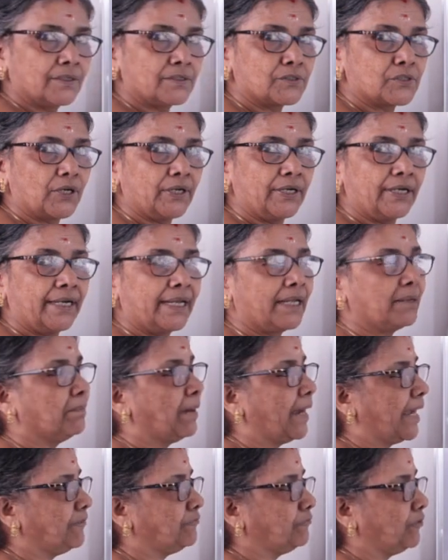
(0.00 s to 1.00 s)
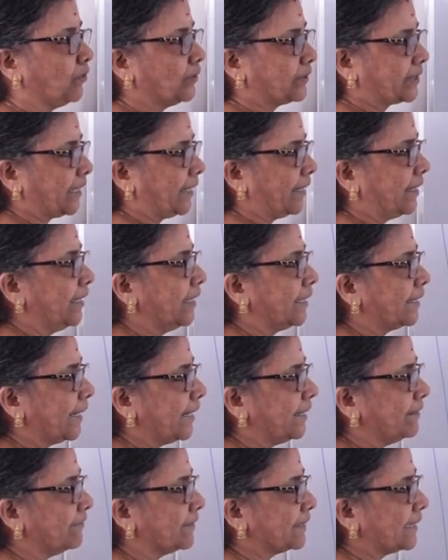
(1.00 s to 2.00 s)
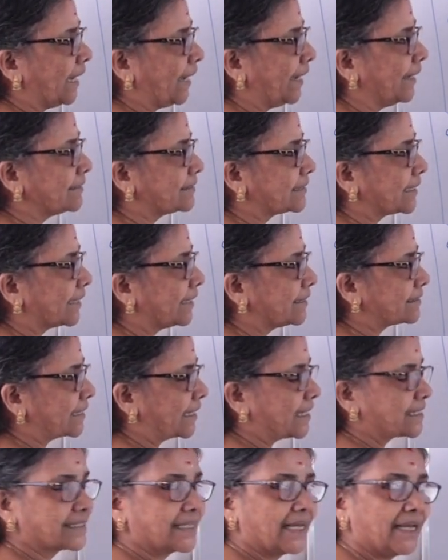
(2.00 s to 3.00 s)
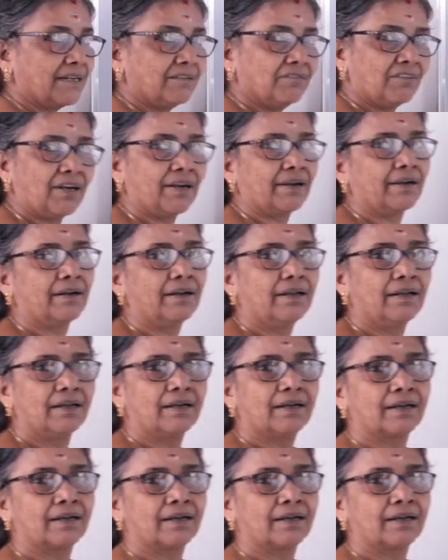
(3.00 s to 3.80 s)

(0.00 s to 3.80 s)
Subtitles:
20 by 40, anyway the answer is less than 1.